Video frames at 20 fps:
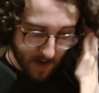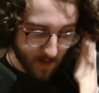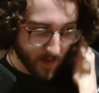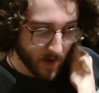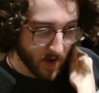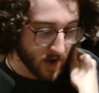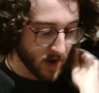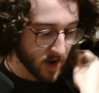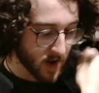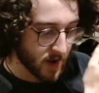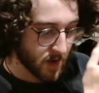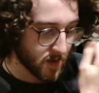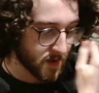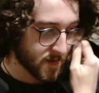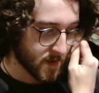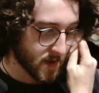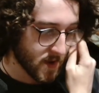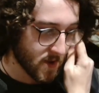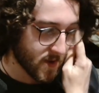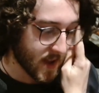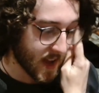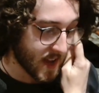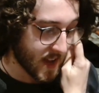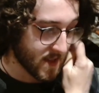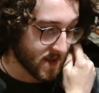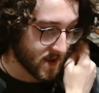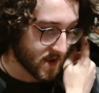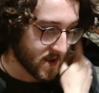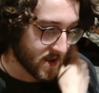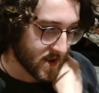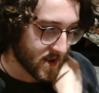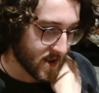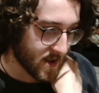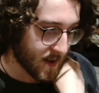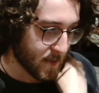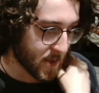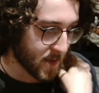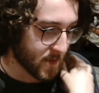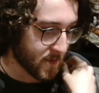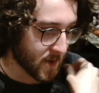work. He would follow Caitlin
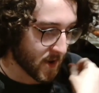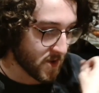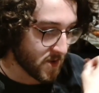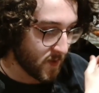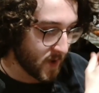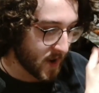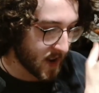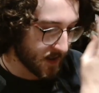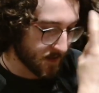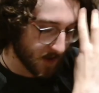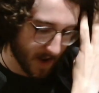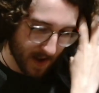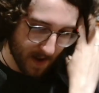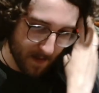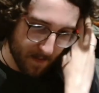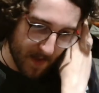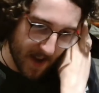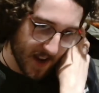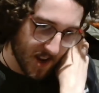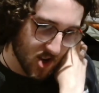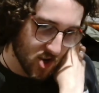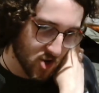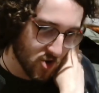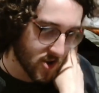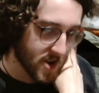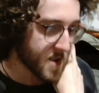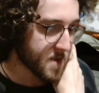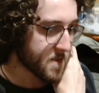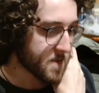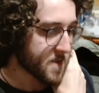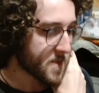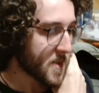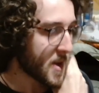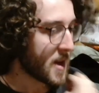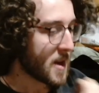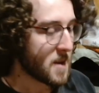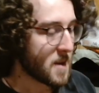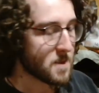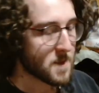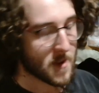up the road. We'd have to come back and trick him,
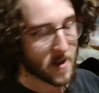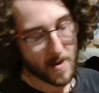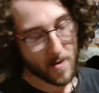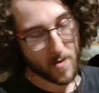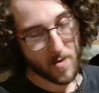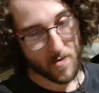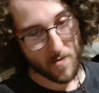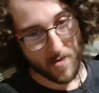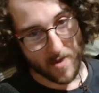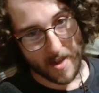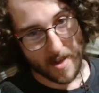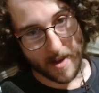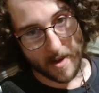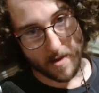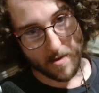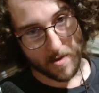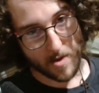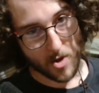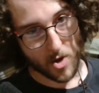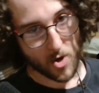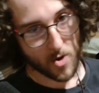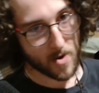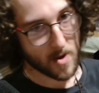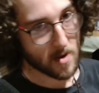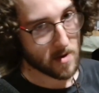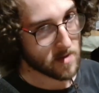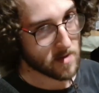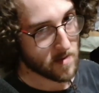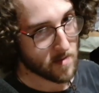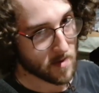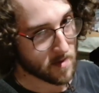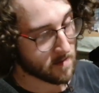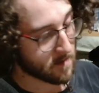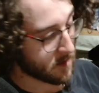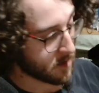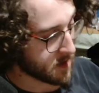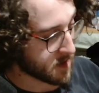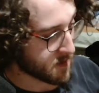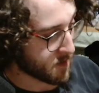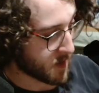but he was really easy to trick because he wasn't
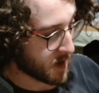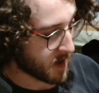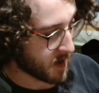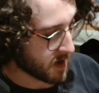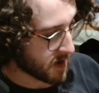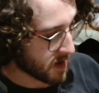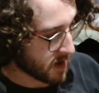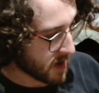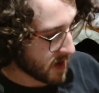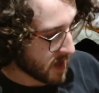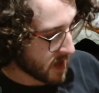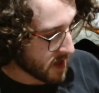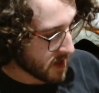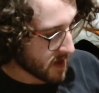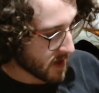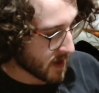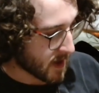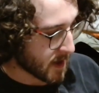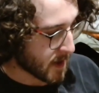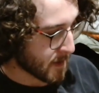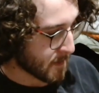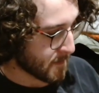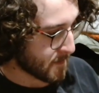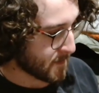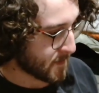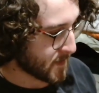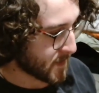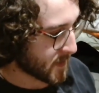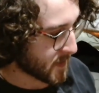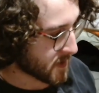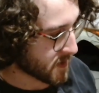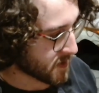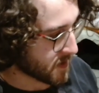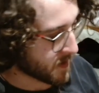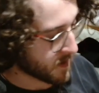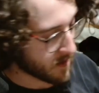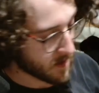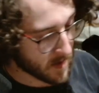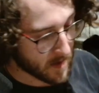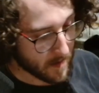very smart. So
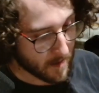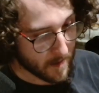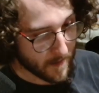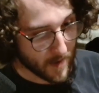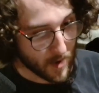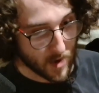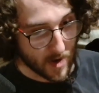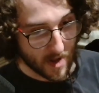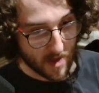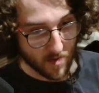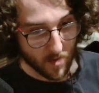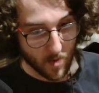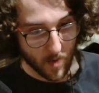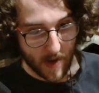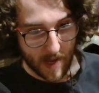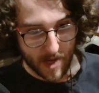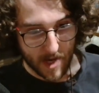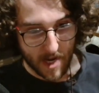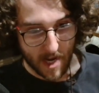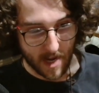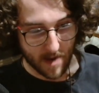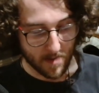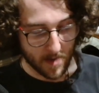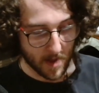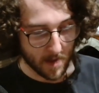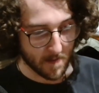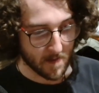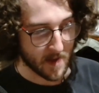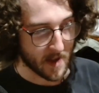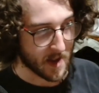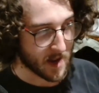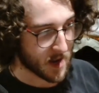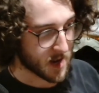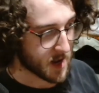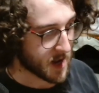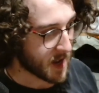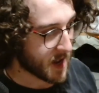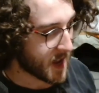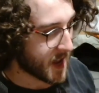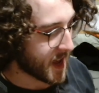there were a few times when we had to take him to the vet,
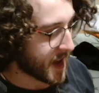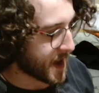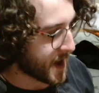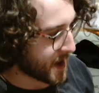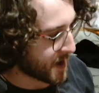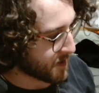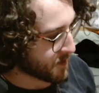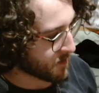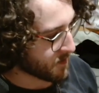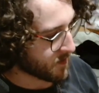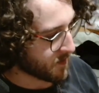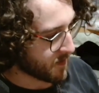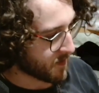and